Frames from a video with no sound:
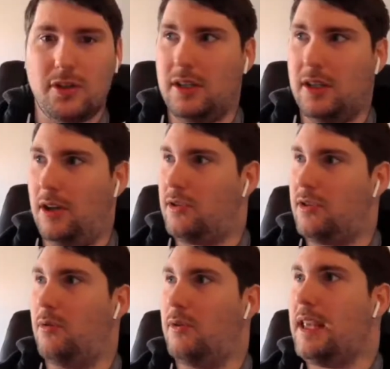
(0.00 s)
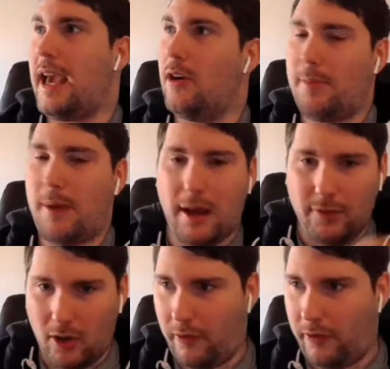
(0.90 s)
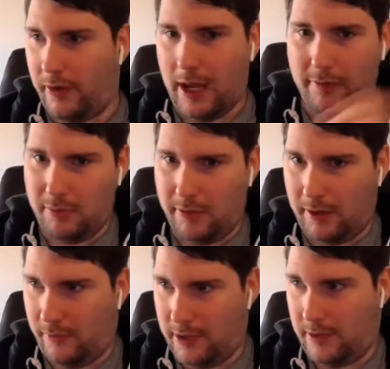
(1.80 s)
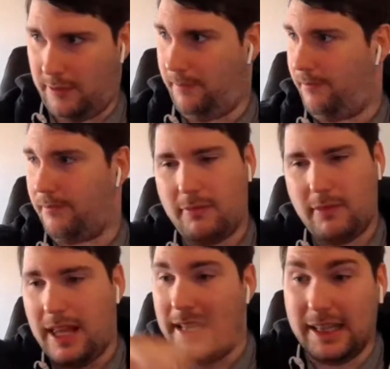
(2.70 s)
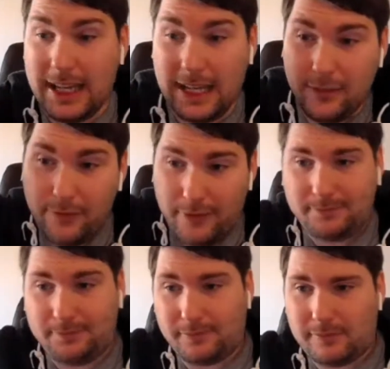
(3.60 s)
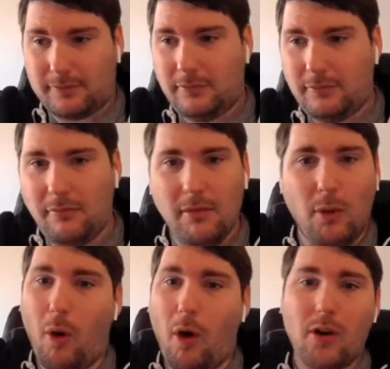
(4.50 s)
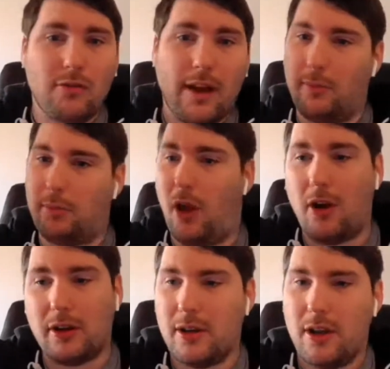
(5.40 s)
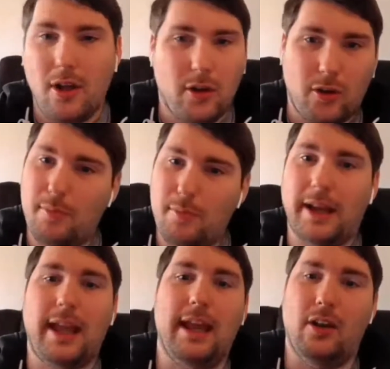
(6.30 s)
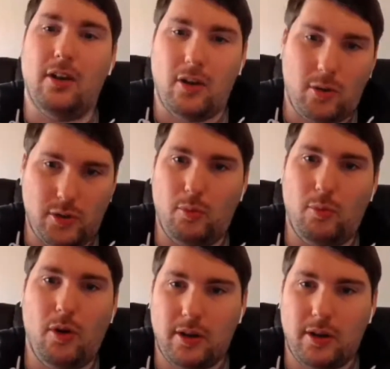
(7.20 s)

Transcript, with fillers: as you know so get up have your coffee have your breakfast leave walk around the block, come back in and go to the work